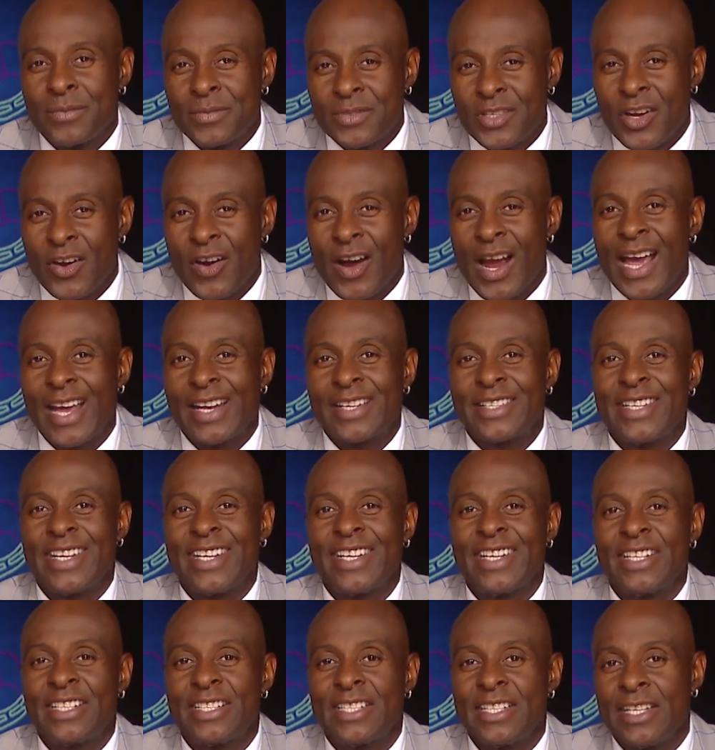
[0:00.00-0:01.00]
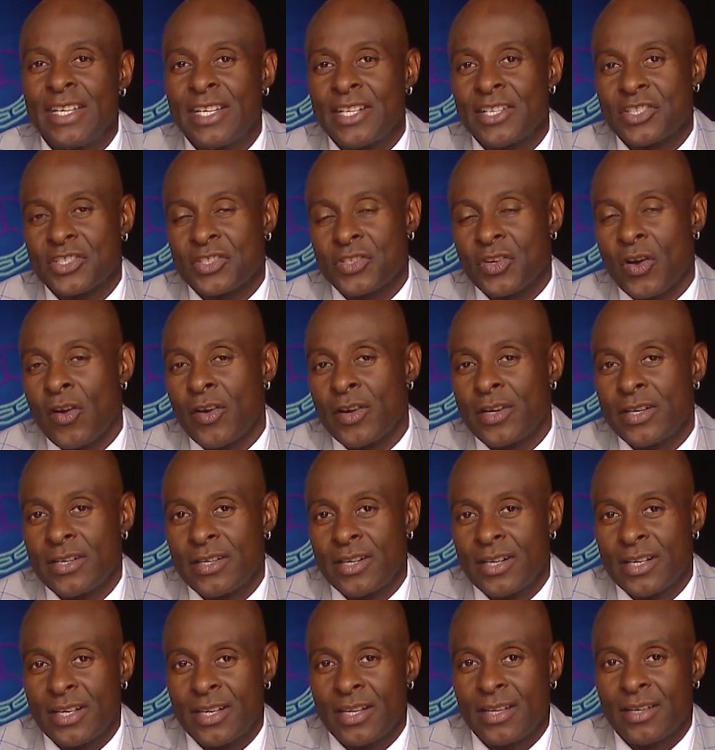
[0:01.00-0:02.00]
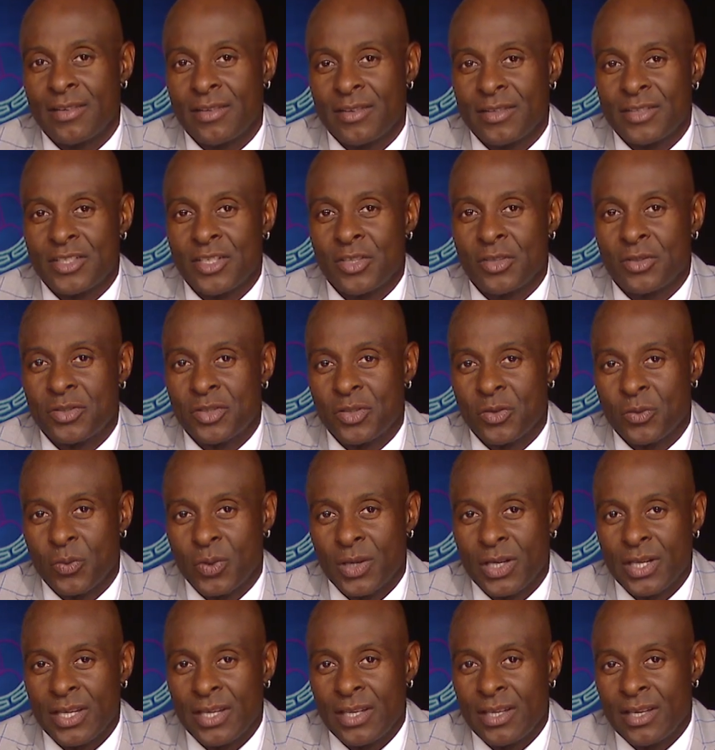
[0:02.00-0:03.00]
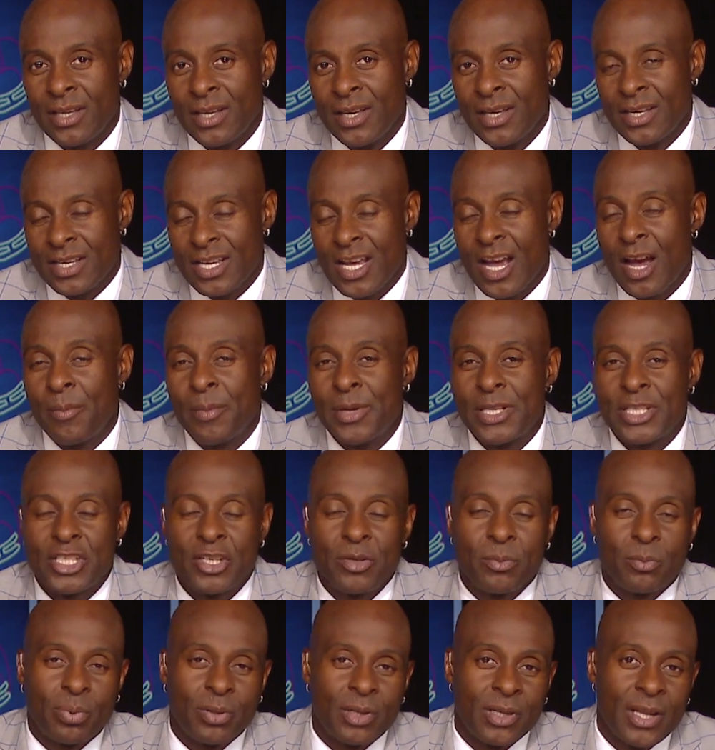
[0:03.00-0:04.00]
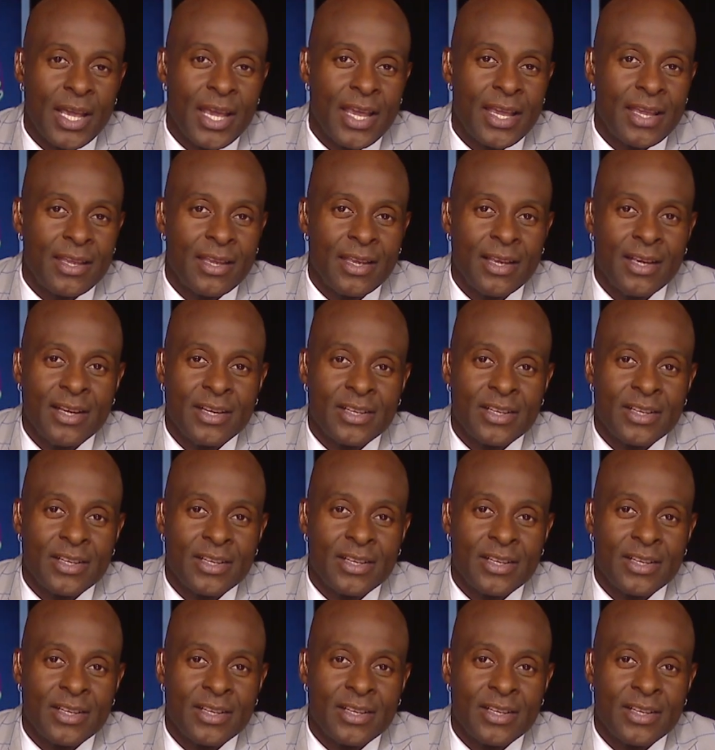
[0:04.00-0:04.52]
Their identity is starting to really come into play.